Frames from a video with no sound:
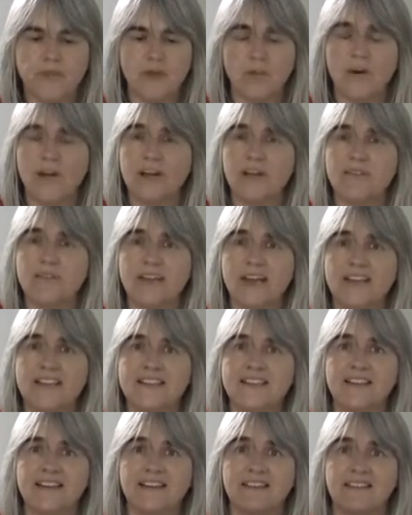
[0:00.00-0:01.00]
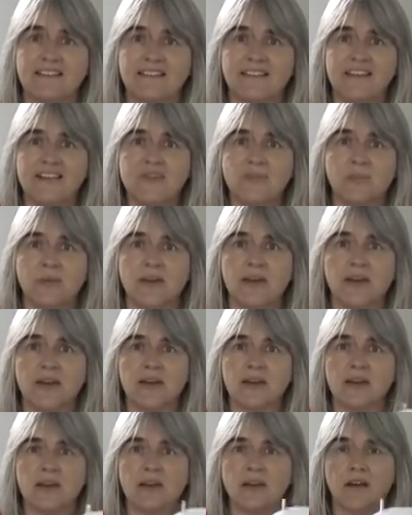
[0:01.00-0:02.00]
way of getting this bit
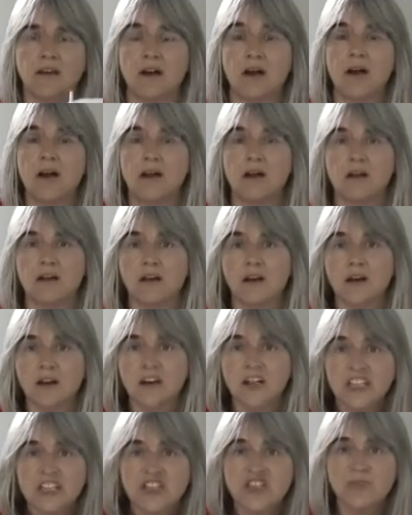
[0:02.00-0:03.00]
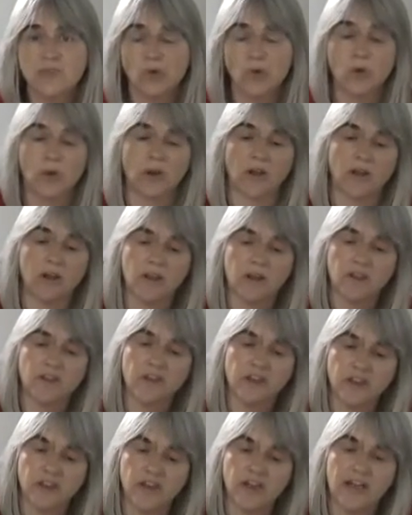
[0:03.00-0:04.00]
smaller
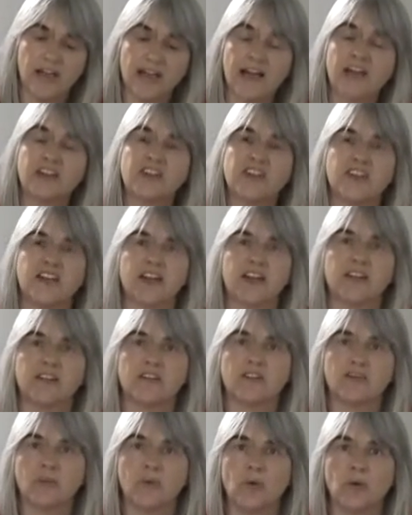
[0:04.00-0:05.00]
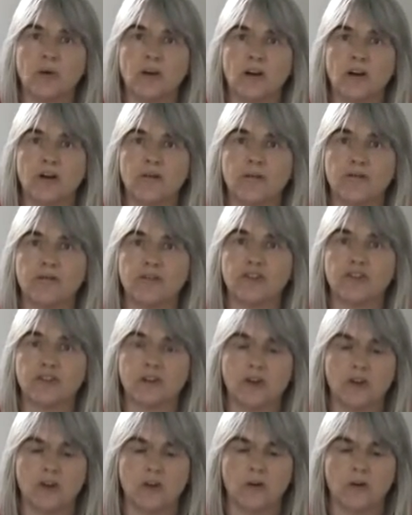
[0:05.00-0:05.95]
so that you can actually get the smaller cuffs